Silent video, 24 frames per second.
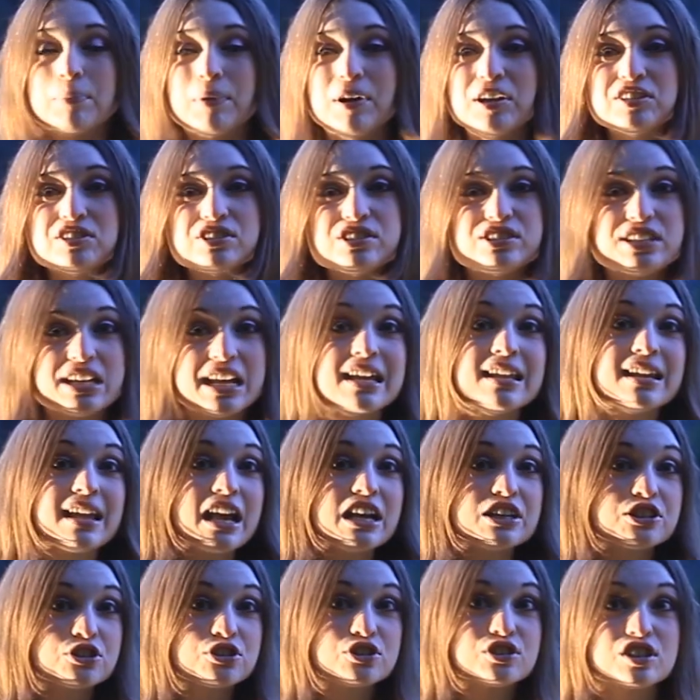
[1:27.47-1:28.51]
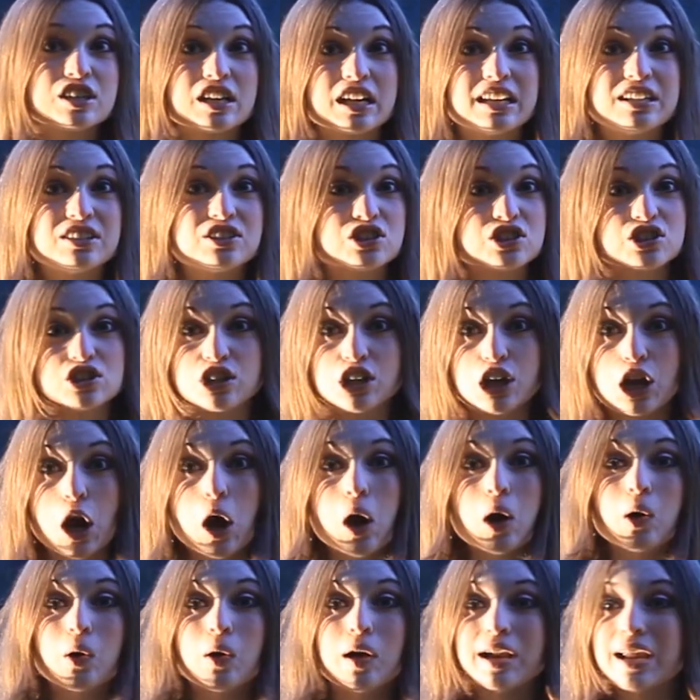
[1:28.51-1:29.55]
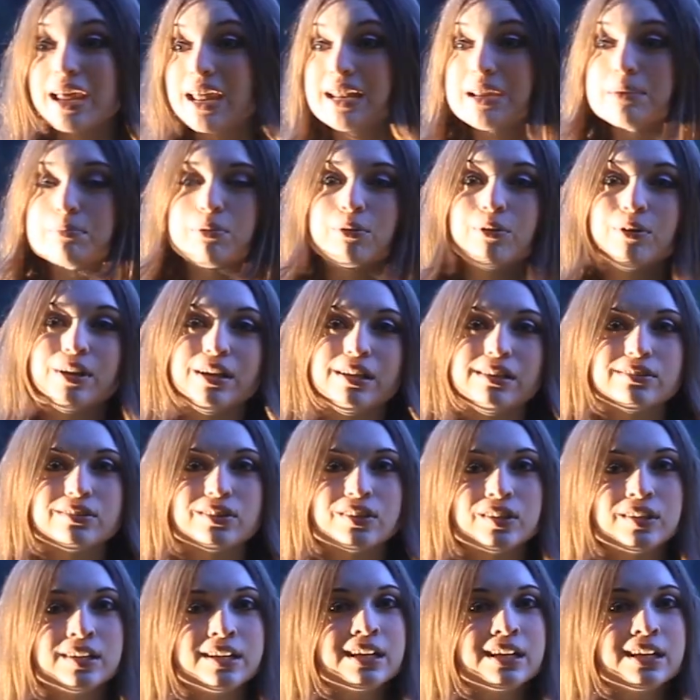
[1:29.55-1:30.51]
a bunch of teenagers can just go at any point?